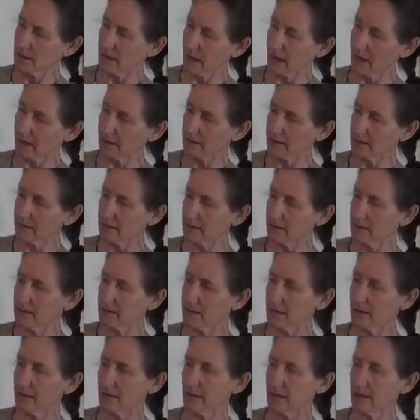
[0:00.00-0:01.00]

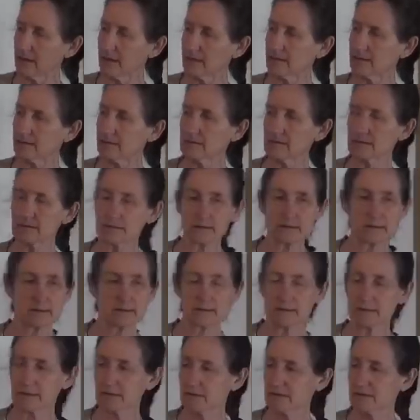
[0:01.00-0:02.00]
onion and,
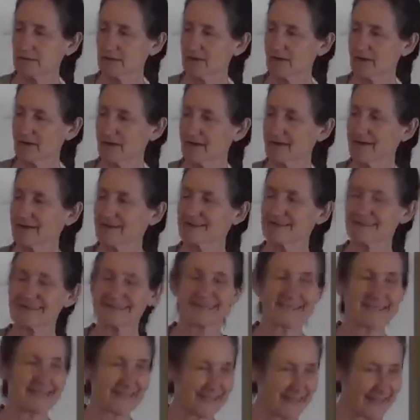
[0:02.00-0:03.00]

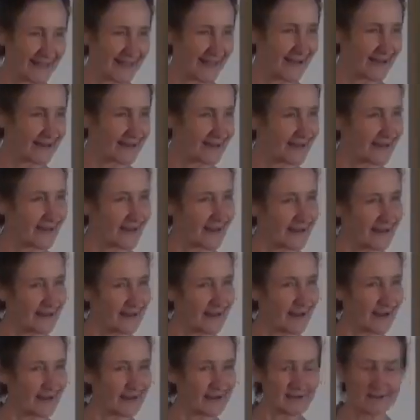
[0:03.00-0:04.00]
sticky honey
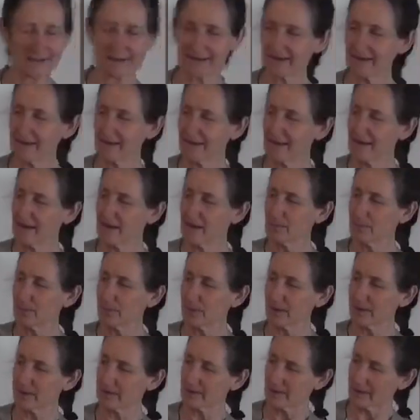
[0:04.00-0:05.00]
and onion.
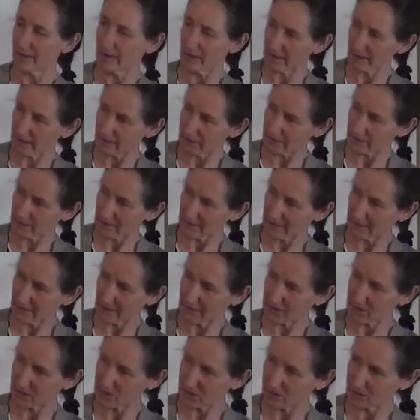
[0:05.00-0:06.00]
By the end of the
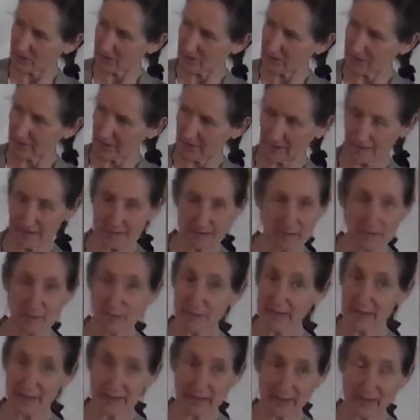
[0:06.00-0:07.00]
lecture, in fact in
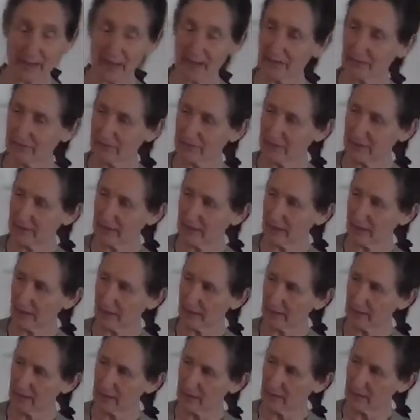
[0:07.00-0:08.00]
about half an
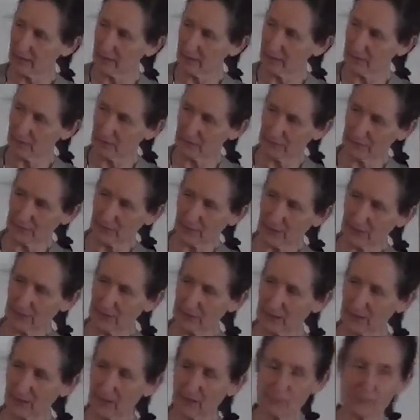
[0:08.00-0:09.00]
hour, you'll
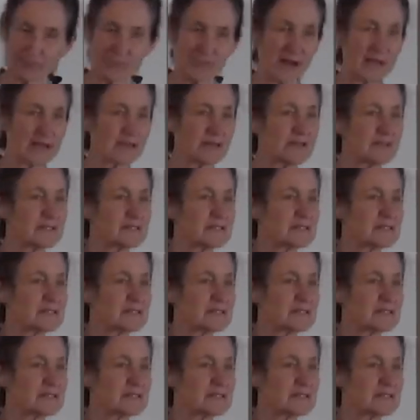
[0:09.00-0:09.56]
find a runny